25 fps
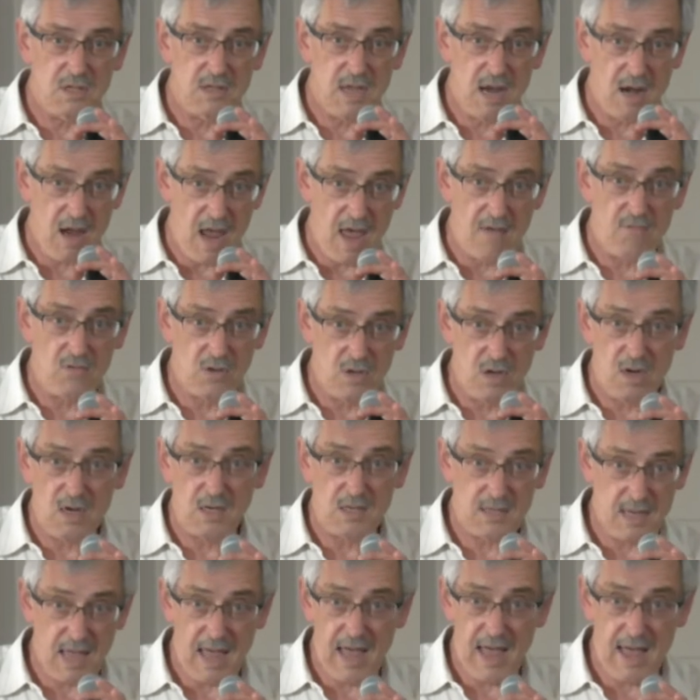they're ever
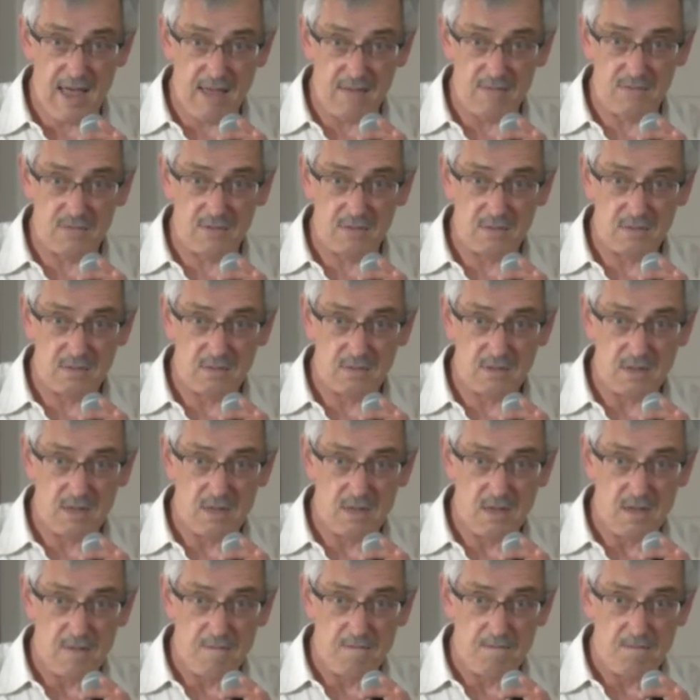going to
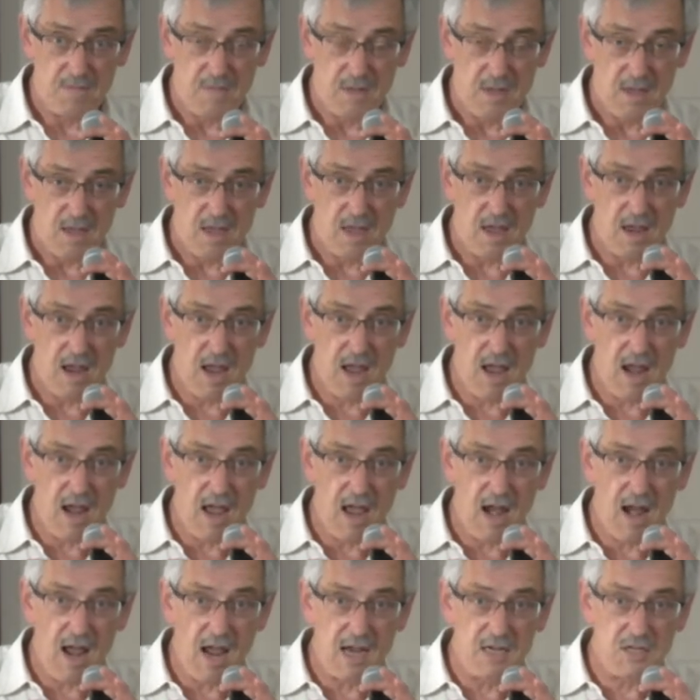have.
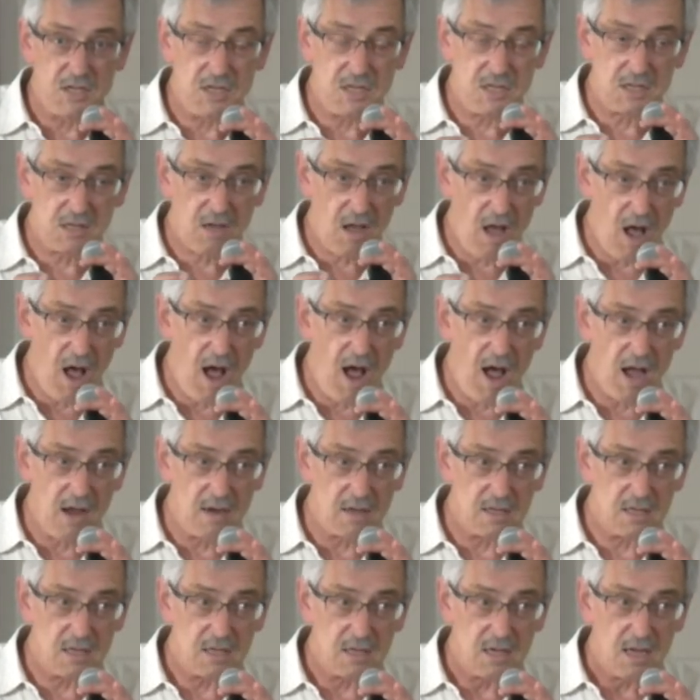And I just
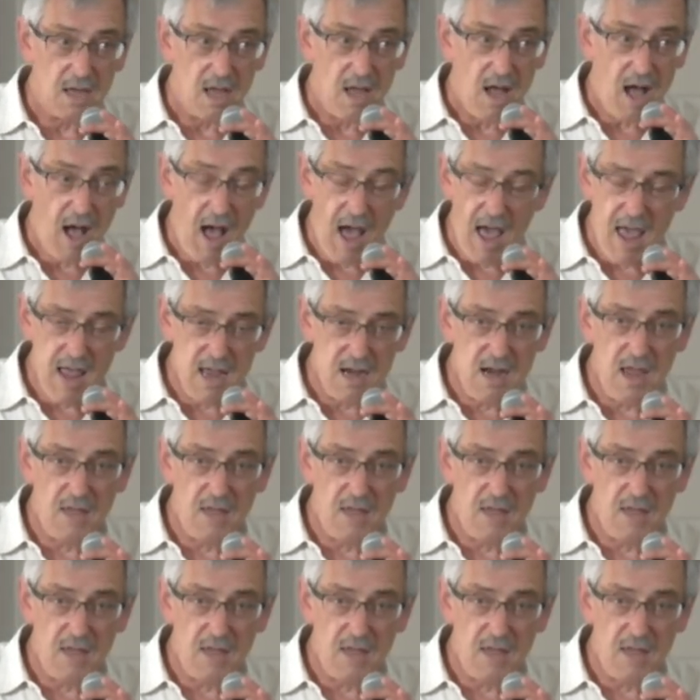can't, I and